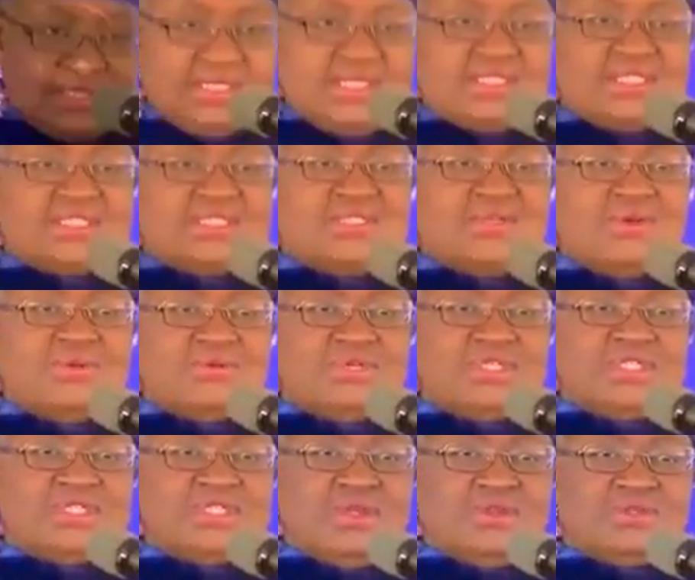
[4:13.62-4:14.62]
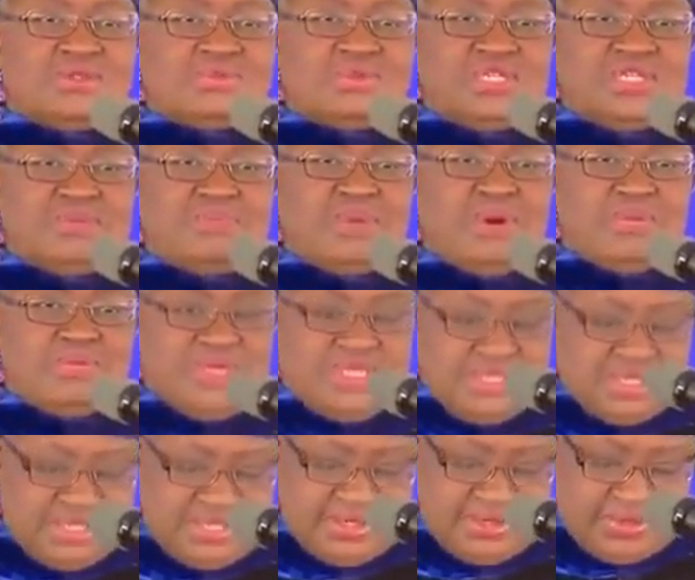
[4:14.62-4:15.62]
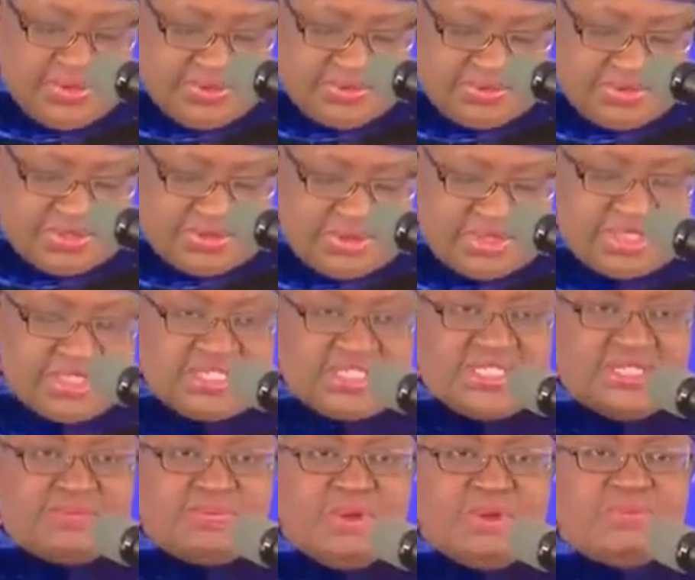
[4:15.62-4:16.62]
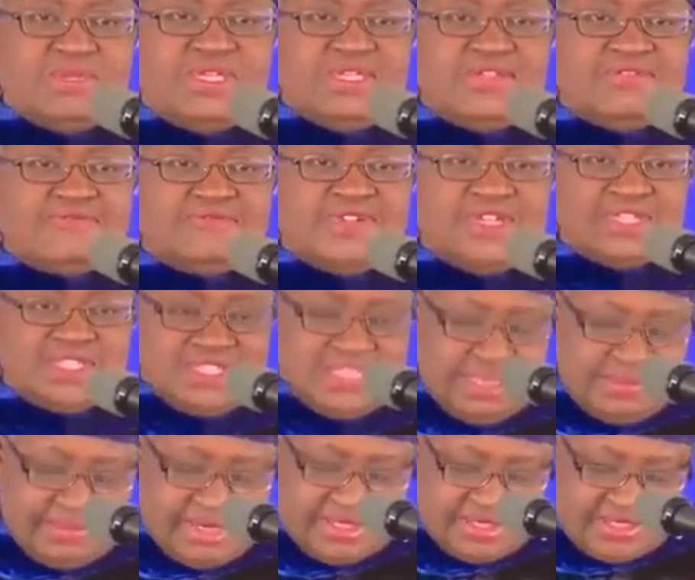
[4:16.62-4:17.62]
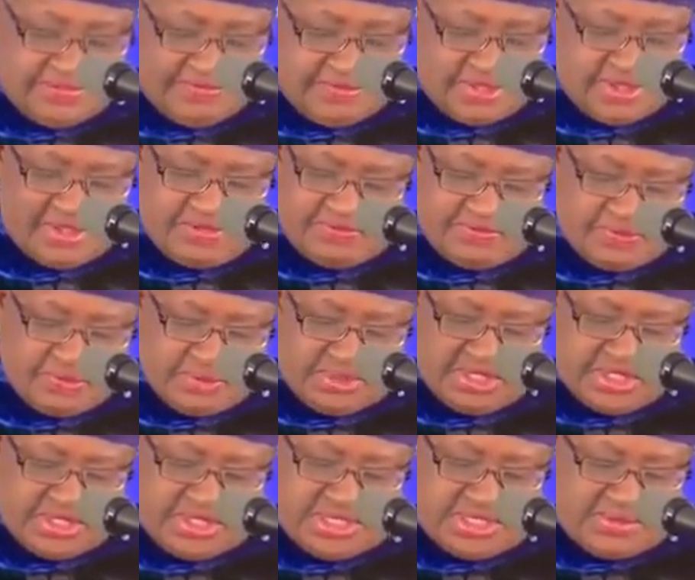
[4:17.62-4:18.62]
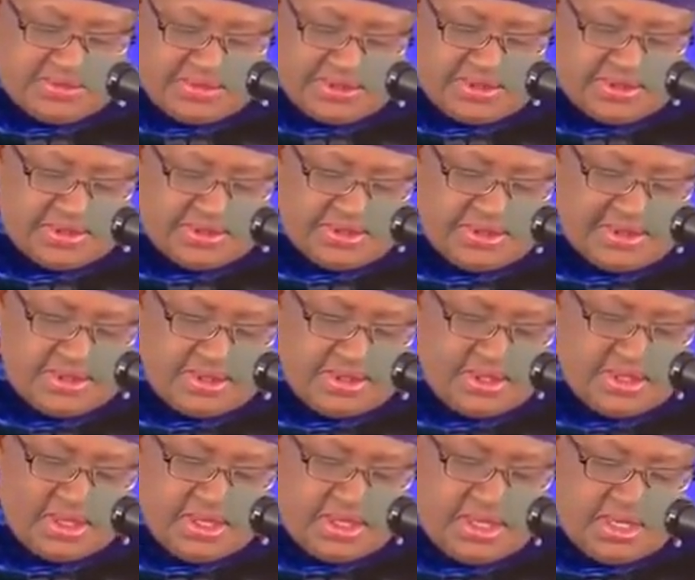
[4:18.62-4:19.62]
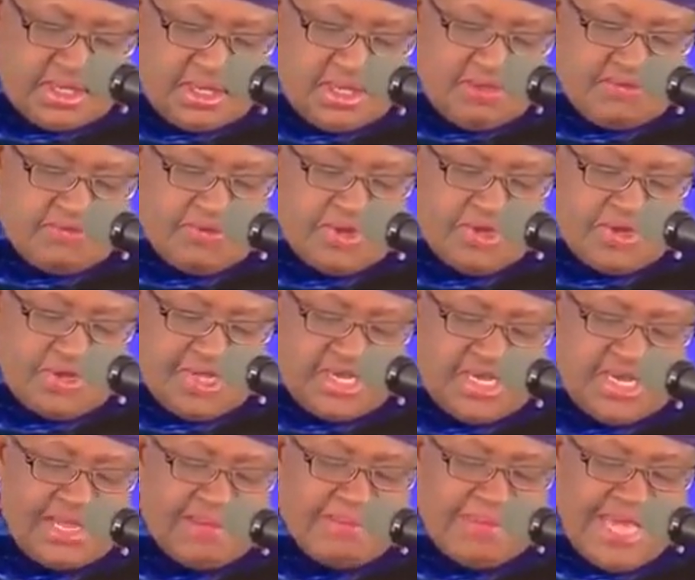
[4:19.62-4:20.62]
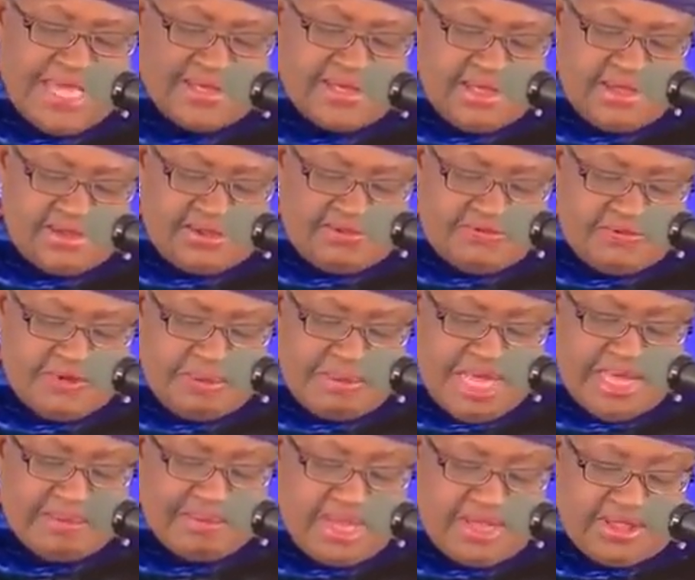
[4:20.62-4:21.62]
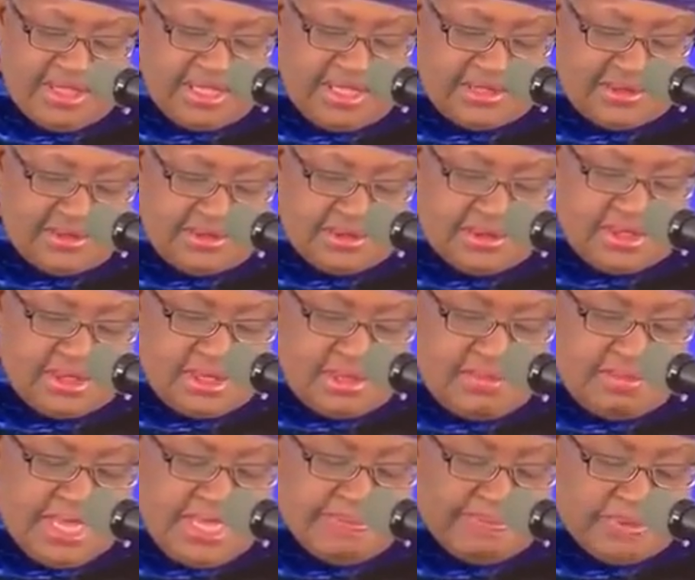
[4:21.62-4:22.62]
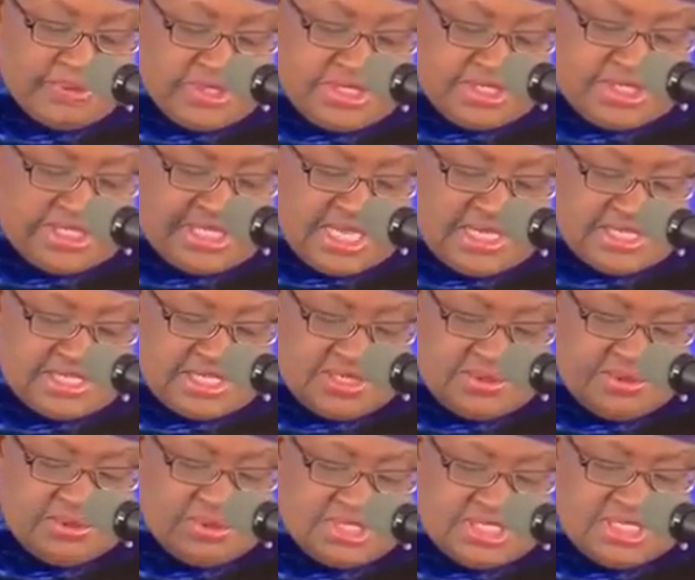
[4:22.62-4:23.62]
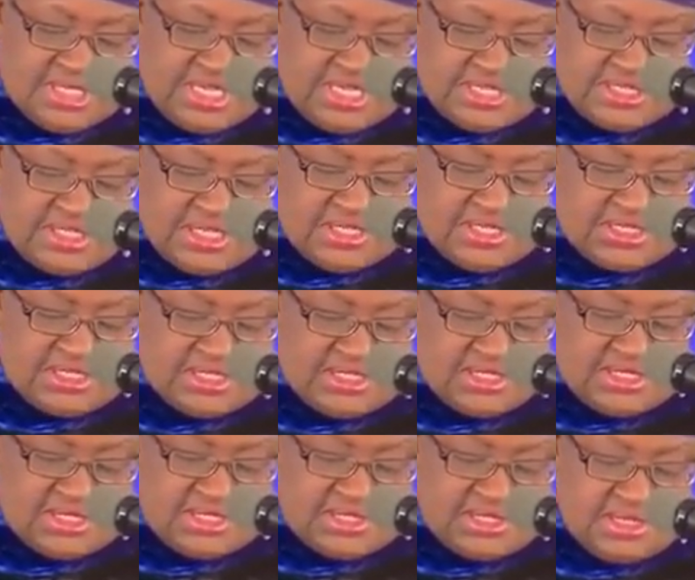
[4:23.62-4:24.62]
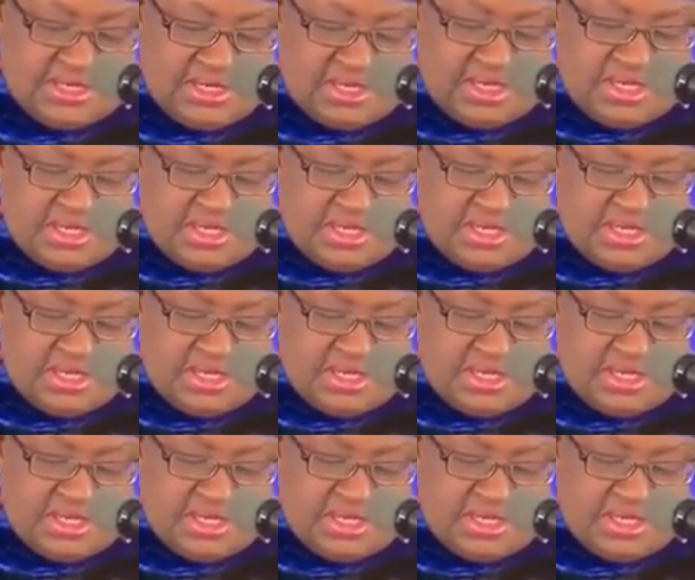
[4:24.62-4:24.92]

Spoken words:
And this story is not really publicly known, so this is probably the first time I'm giving the full details. Following a manhunt for my mother by police and security agencies,